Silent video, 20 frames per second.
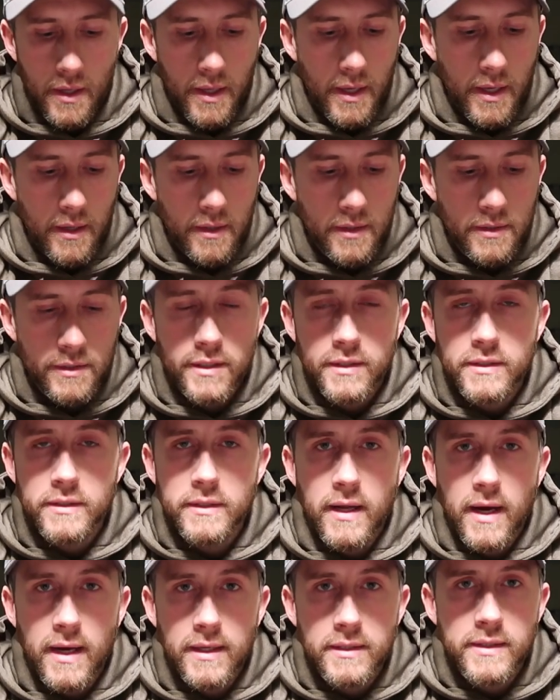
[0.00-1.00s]
and it's just
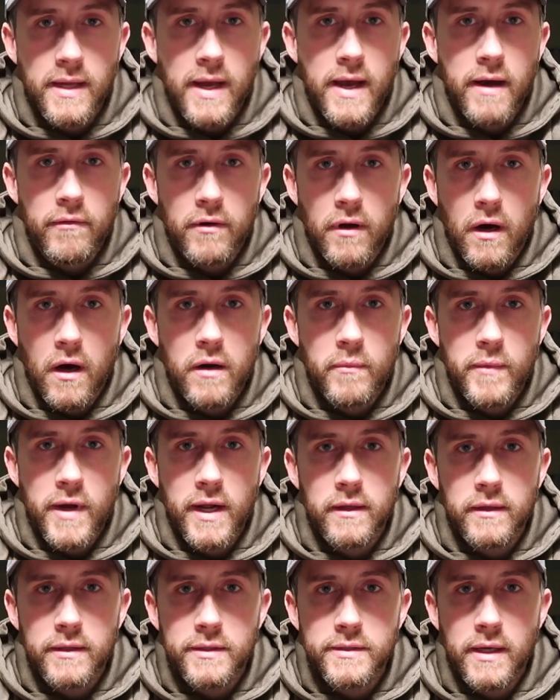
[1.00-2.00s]
nice to have it
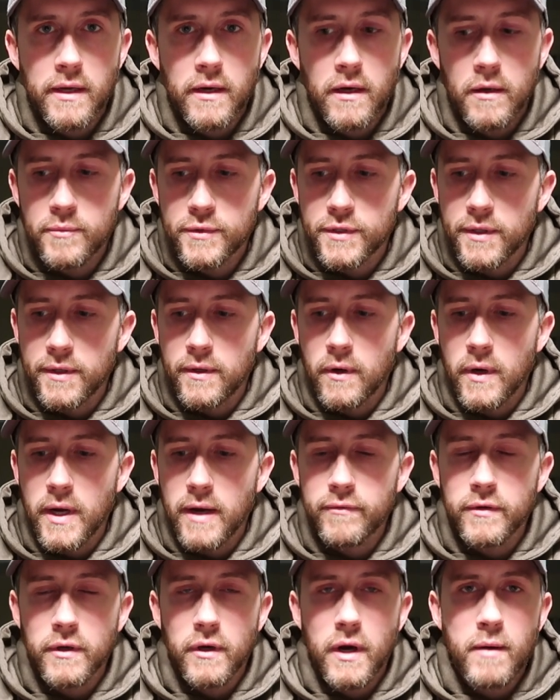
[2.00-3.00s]
automatically set up so you don't
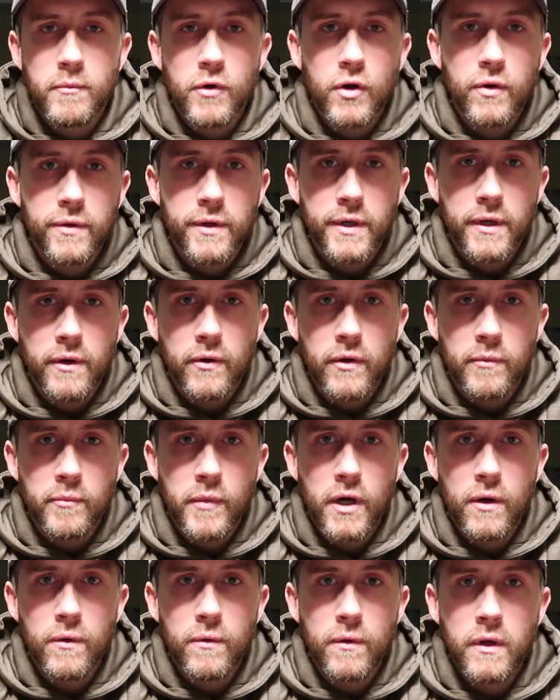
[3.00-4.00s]
have to grab a hold of your
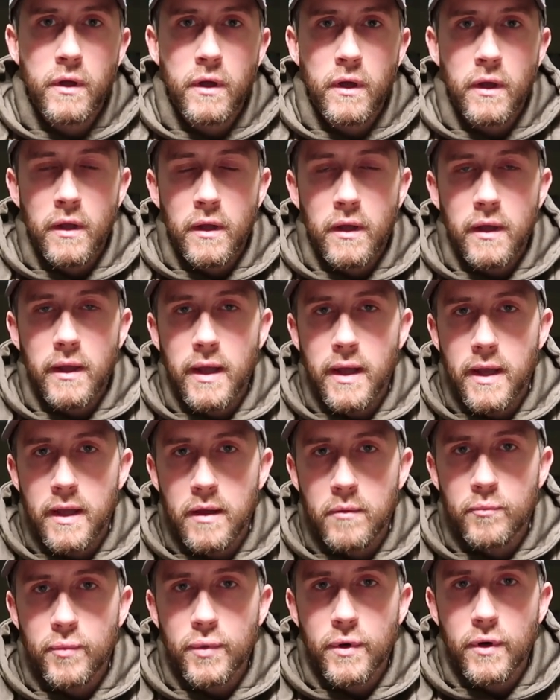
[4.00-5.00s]
remote
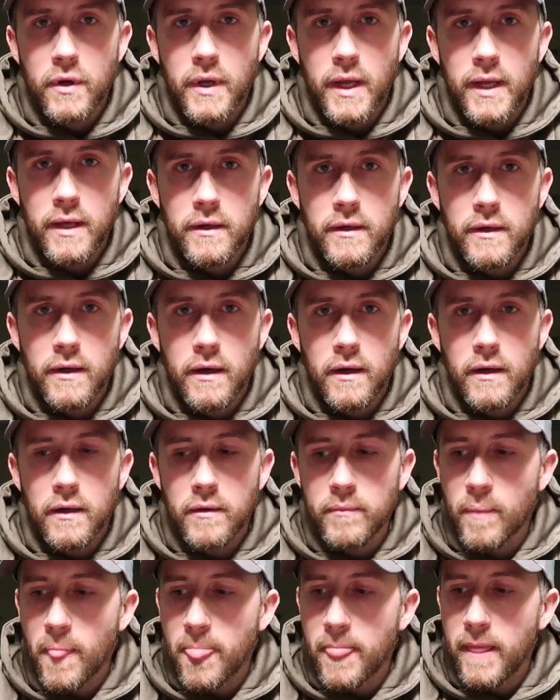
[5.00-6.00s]
and, and
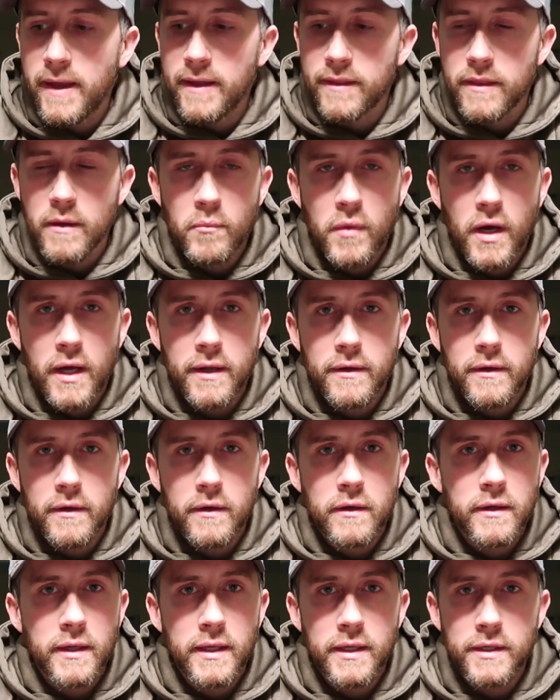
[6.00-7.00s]
uh, hit the
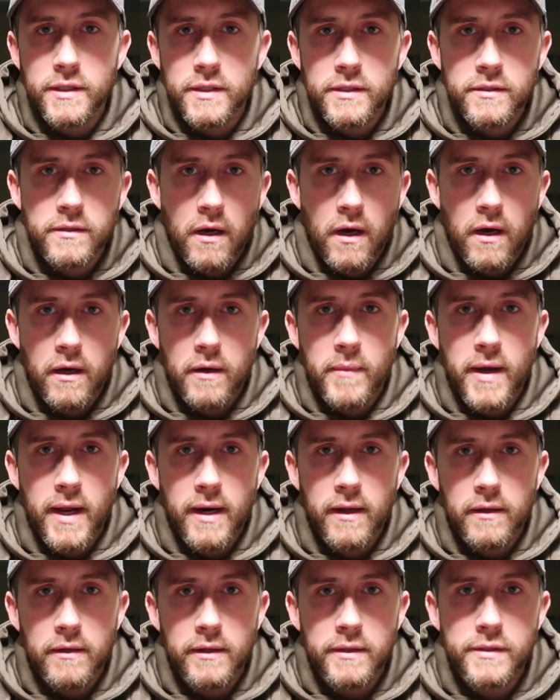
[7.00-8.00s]
button. It just
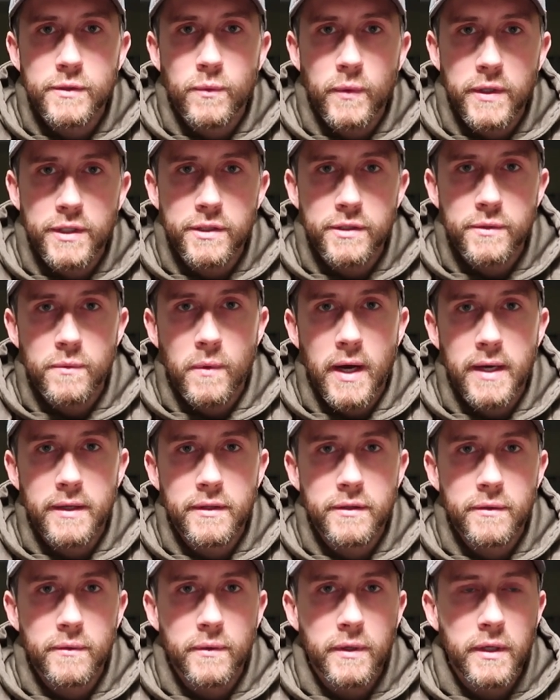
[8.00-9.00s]
automatically switches
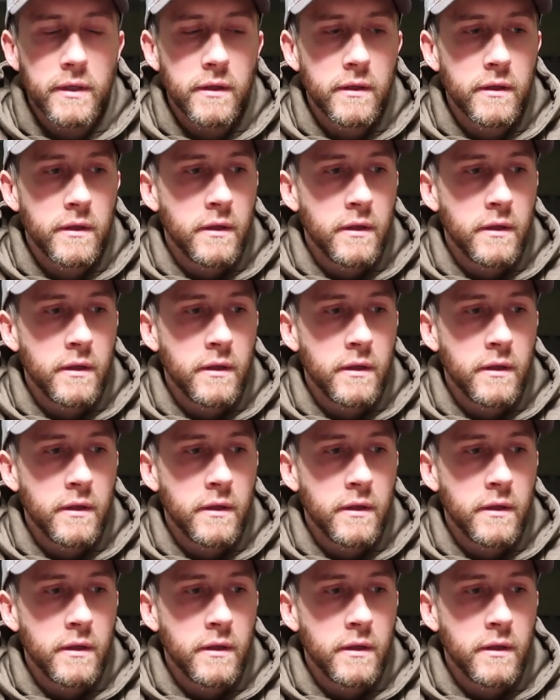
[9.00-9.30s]
right to it.